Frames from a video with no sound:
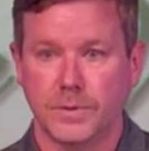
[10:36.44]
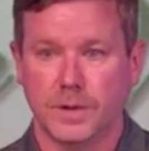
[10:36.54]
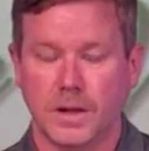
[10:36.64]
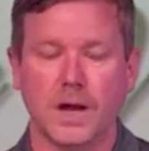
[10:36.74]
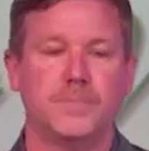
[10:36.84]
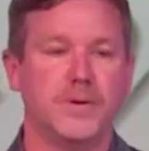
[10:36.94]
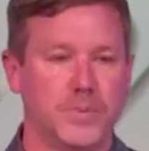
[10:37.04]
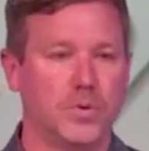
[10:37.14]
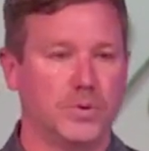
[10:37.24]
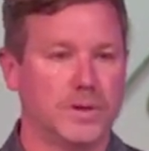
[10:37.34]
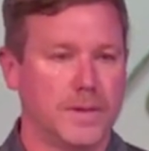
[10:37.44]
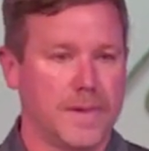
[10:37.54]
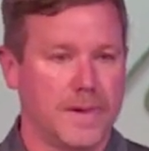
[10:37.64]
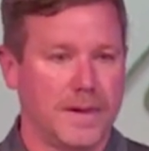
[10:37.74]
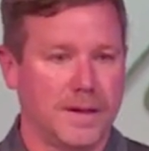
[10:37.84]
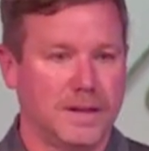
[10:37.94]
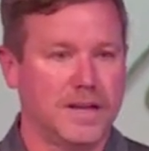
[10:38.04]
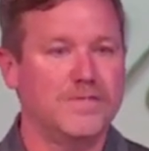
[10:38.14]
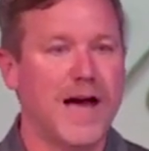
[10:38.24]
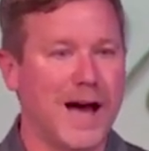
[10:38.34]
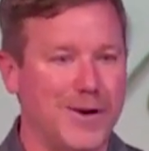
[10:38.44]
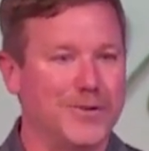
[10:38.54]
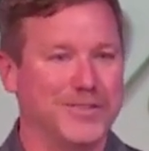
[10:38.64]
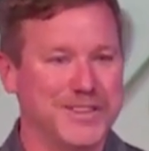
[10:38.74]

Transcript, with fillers: A lot of people leave out